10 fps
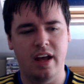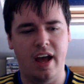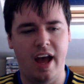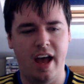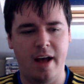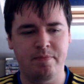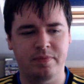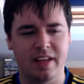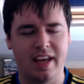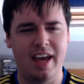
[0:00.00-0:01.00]

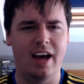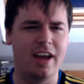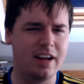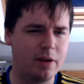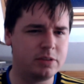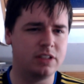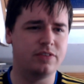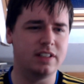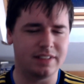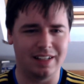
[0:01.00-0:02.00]
It obviously
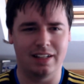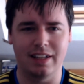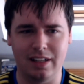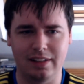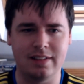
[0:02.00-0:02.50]
feels a little